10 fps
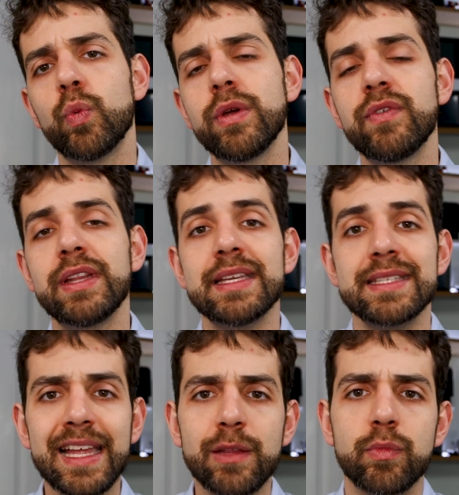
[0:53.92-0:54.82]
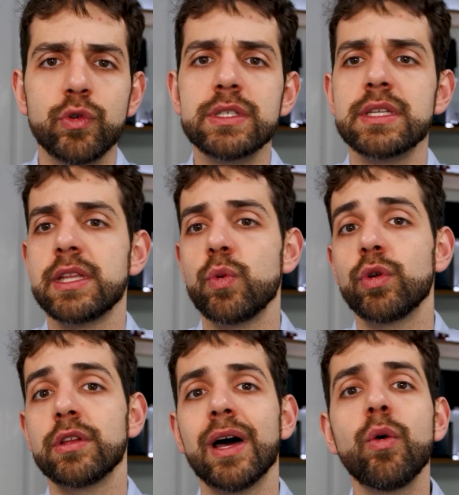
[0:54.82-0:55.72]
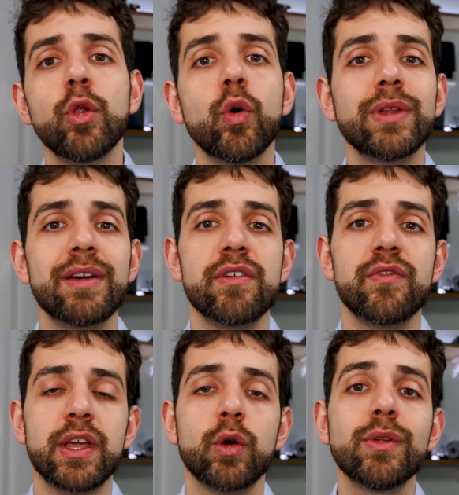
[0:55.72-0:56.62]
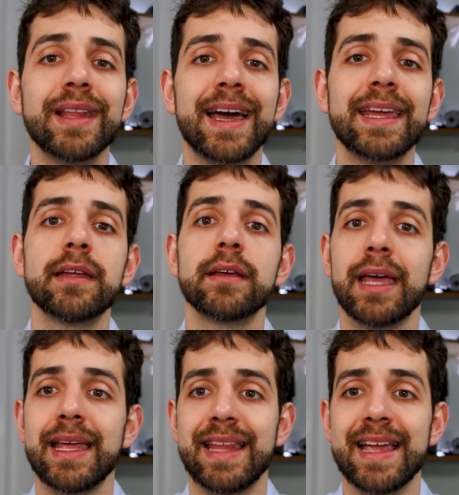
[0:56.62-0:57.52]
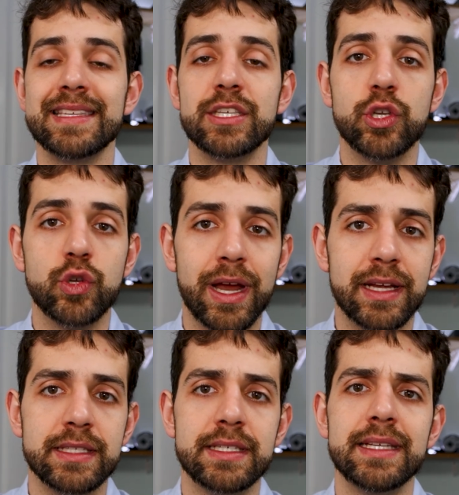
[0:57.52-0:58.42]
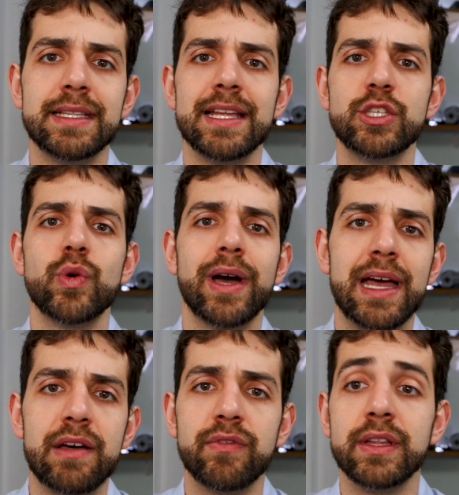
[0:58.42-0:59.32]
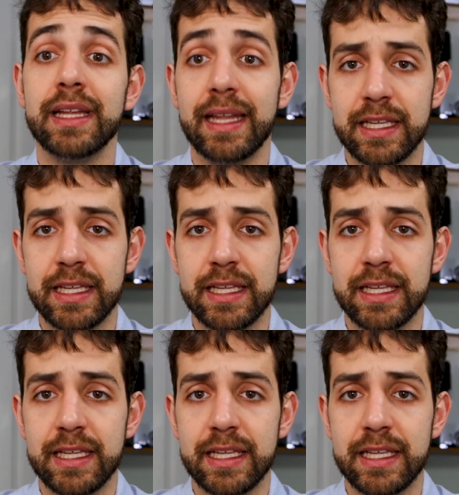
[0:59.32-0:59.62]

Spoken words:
With this NetBoot, they will download everything online, and that you guarantee that you have the